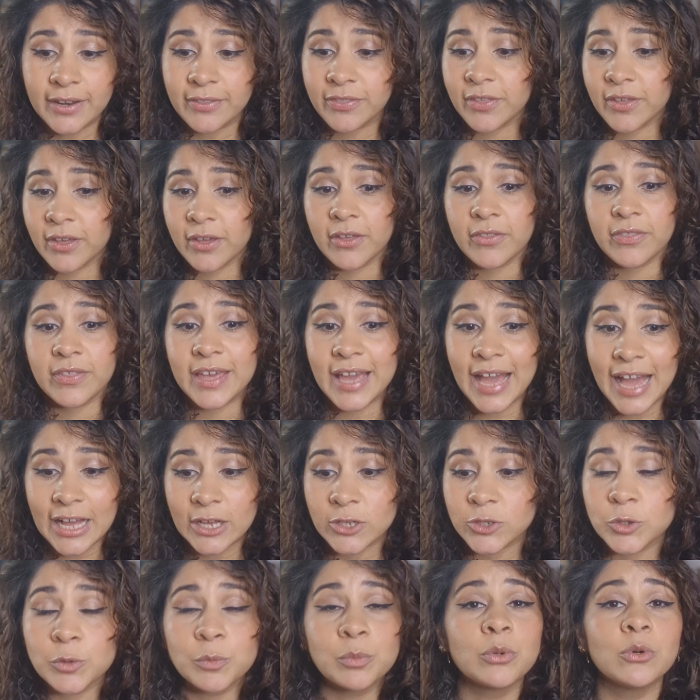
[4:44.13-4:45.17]
The
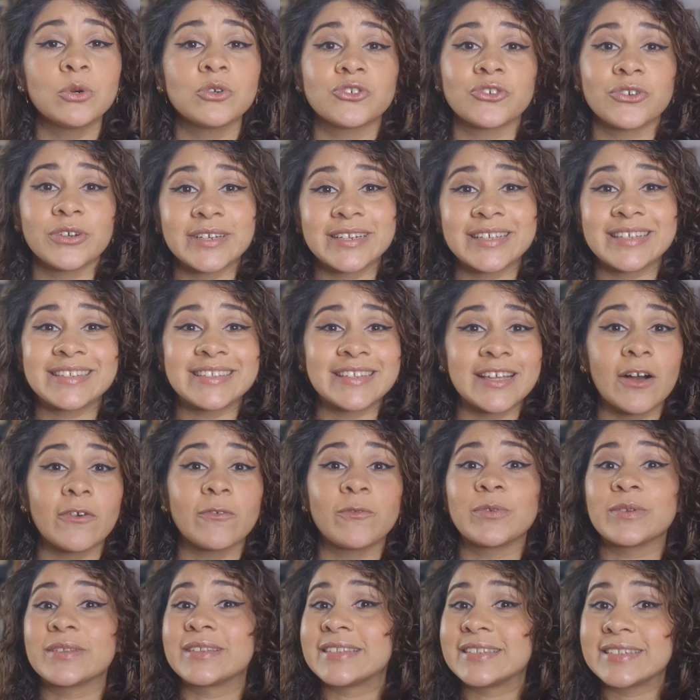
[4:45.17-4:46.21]
actual portrait itself
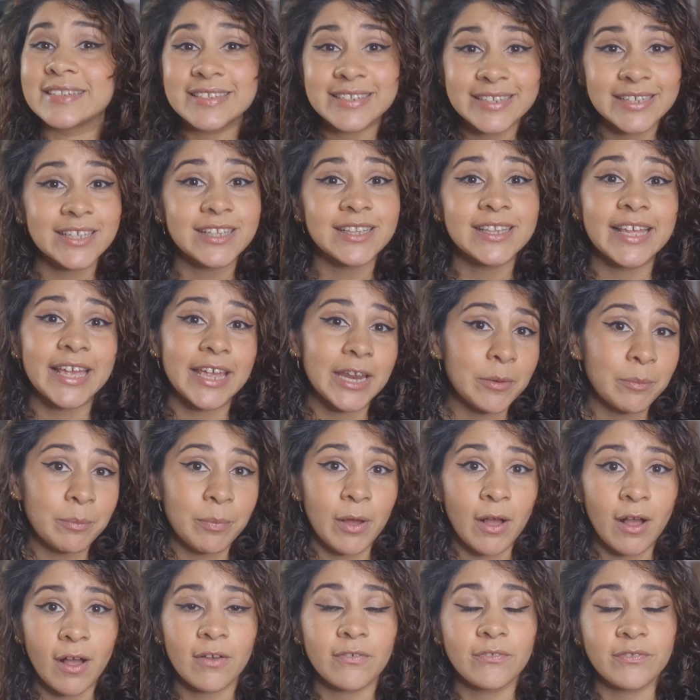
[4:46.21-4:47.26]
was still in
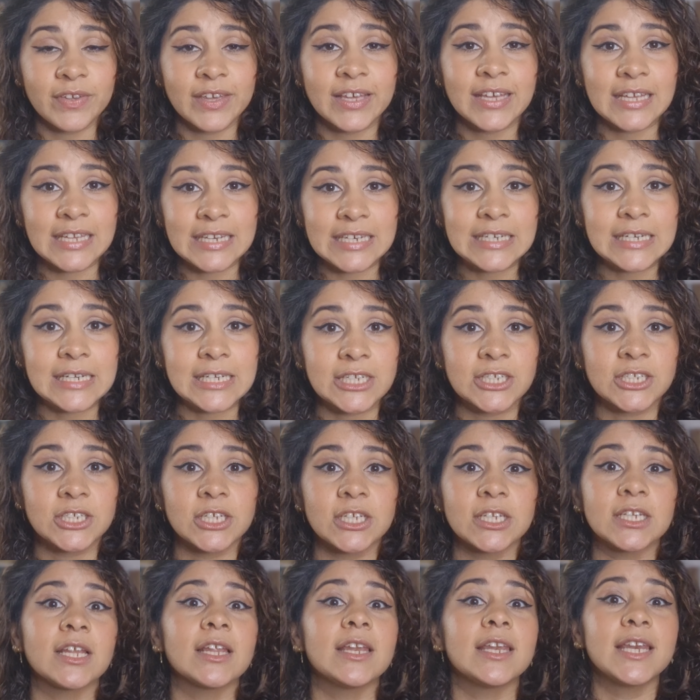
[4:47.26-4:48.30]
perfect
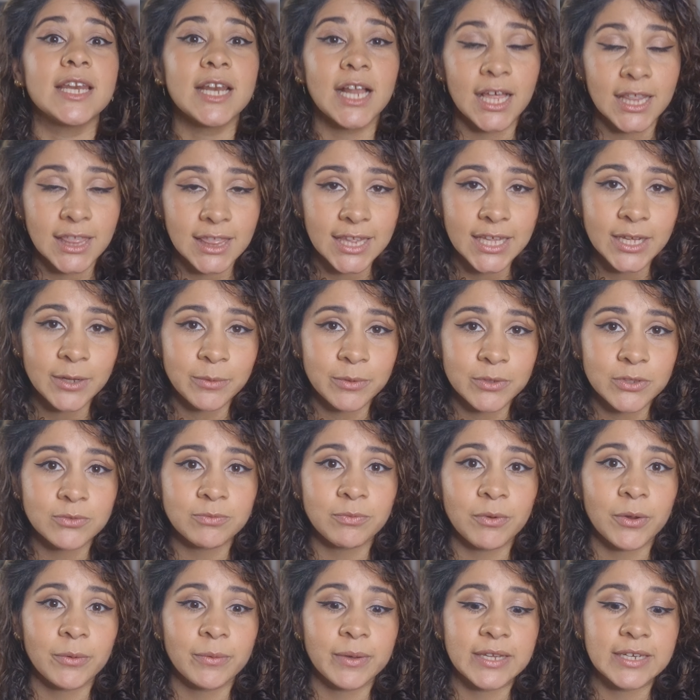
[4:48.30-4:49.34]
condition. Nothing was
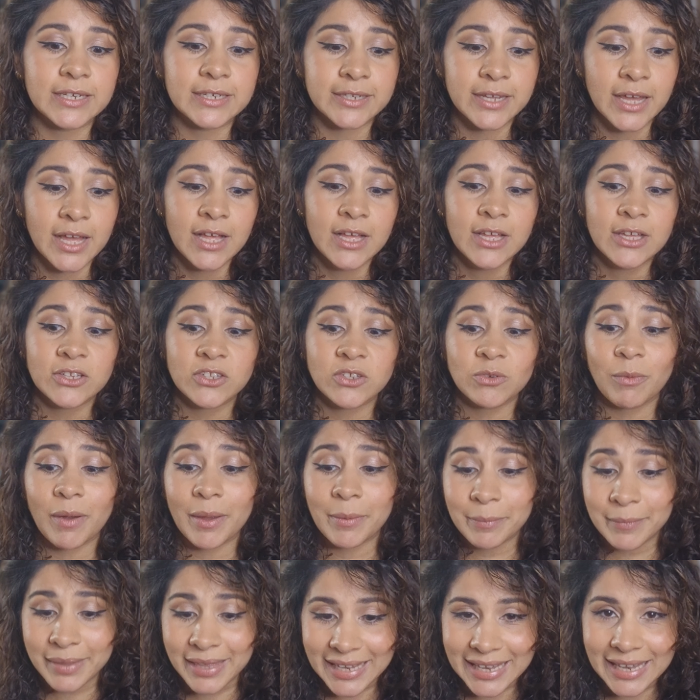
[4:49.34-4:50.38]
ruined. So I'm
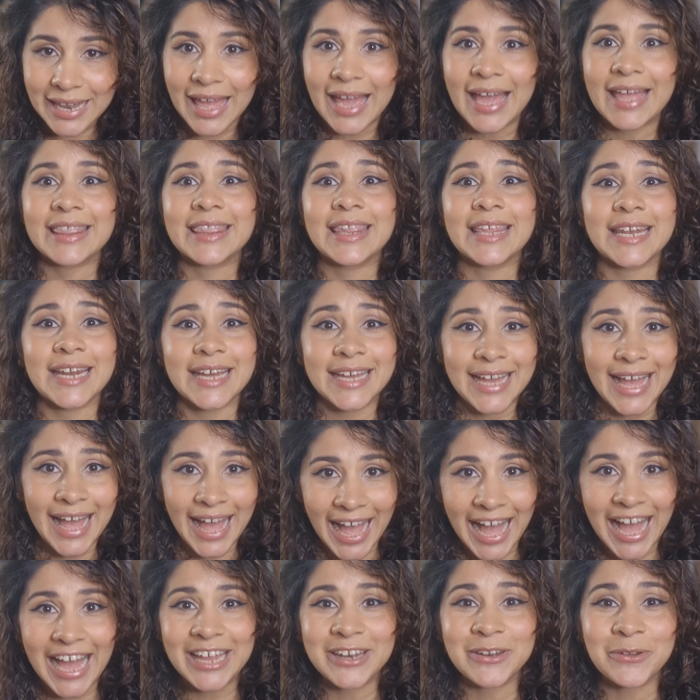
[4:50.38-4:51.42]
glad that I
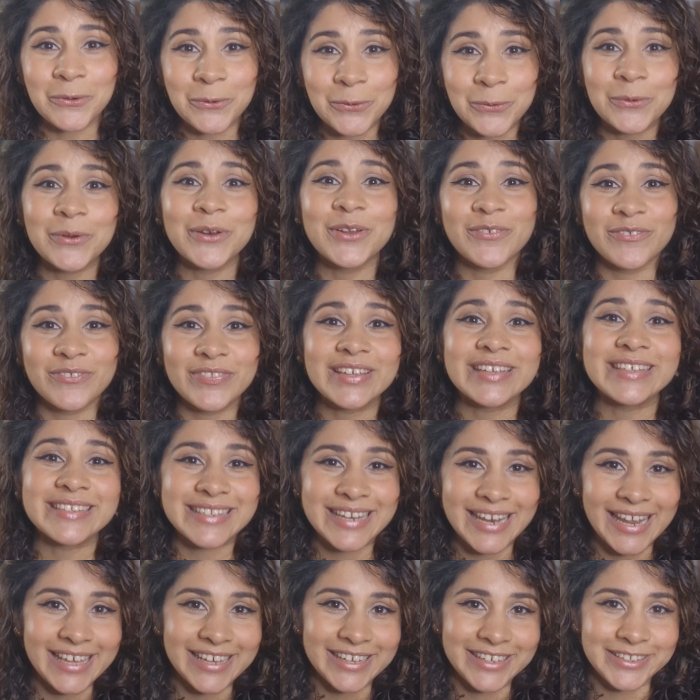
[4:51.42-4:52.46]
had all of these
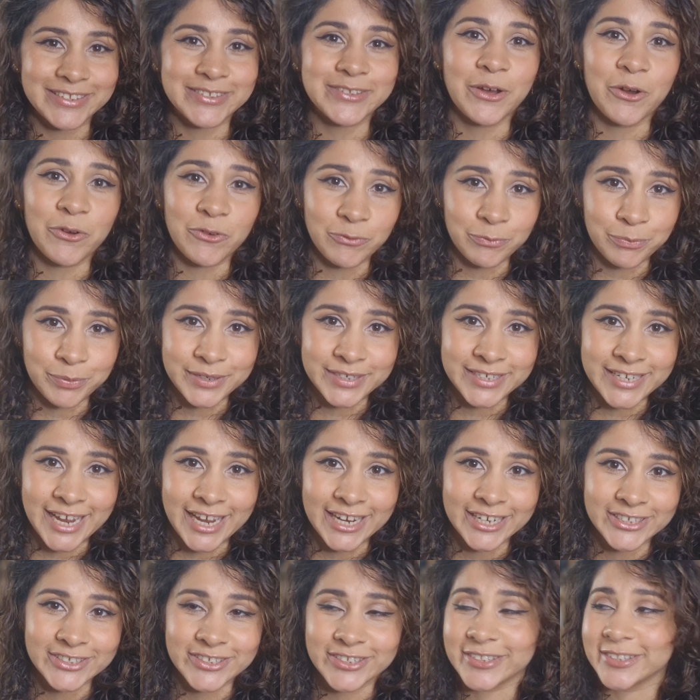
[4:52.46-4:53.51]
layers of
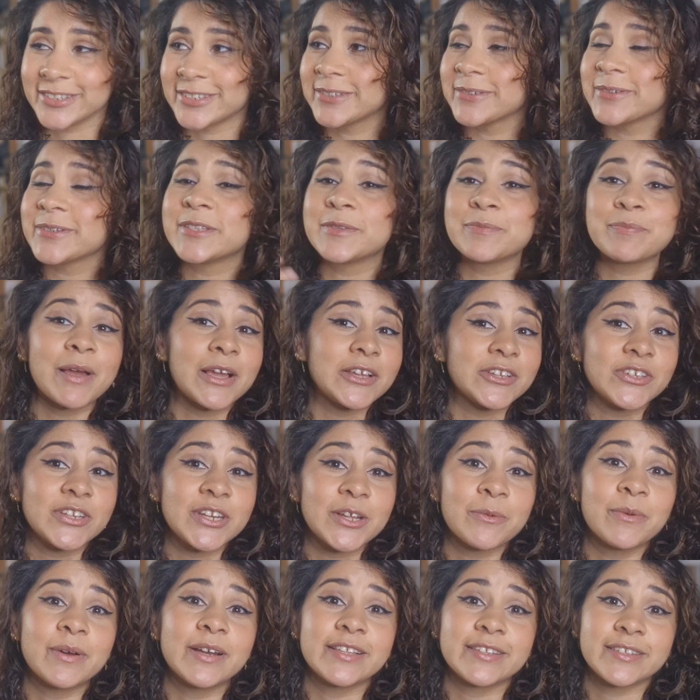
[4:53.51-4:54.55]
protection. So especially
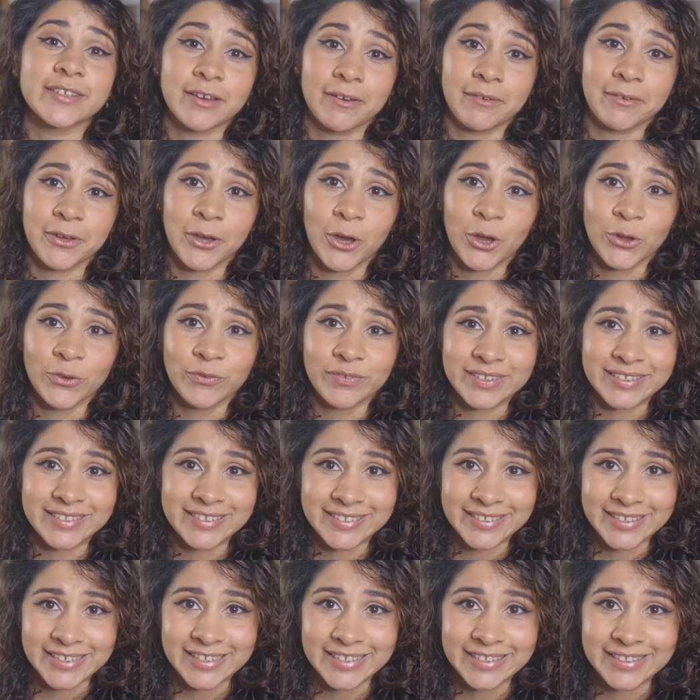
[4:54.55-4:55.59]
when it's going
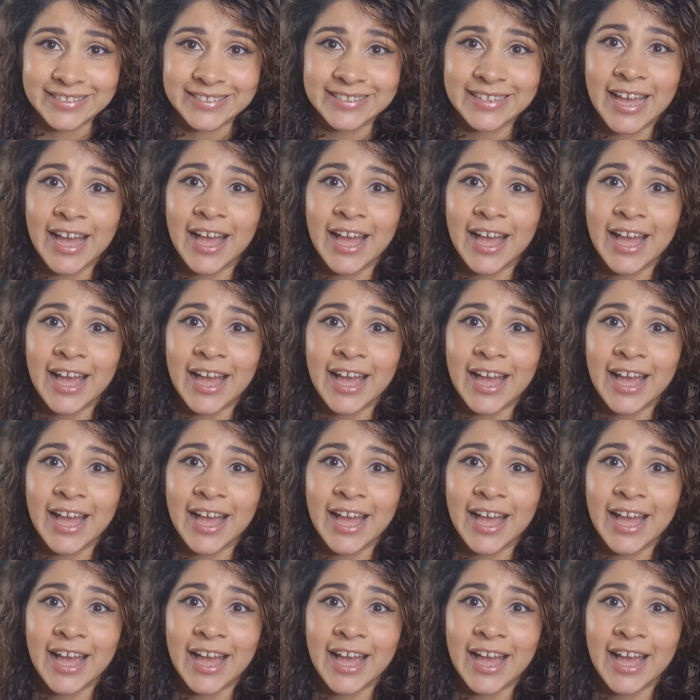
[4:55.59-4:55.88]
overseas.